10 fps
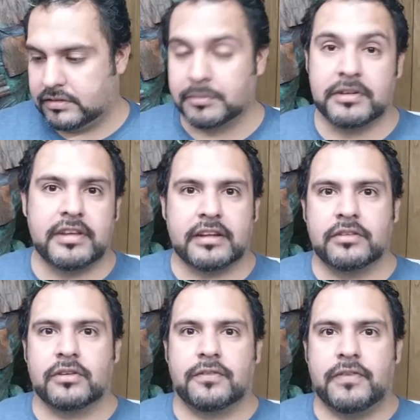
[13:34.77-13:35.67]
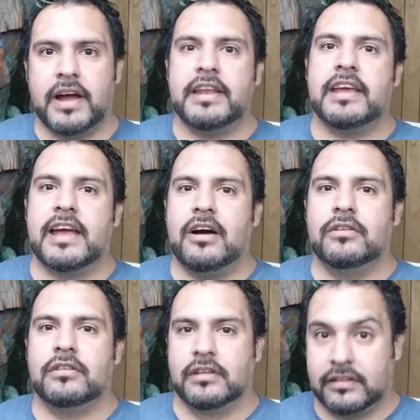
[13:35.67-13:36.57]
some detectives are finding
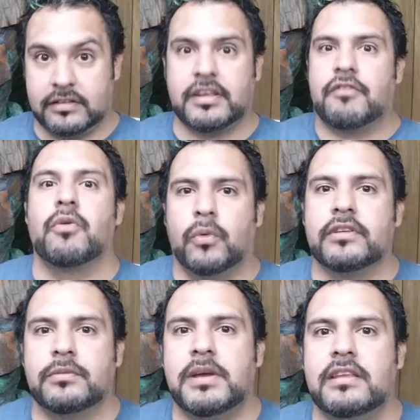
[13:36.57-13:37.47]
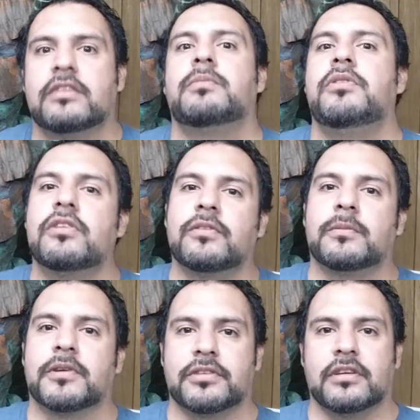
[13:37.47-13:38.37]
out, because everyone wants to be this
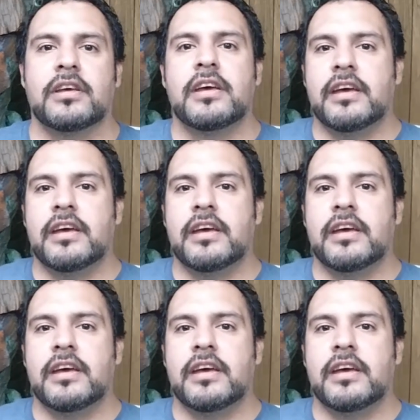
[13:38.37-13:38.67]
beautiful person,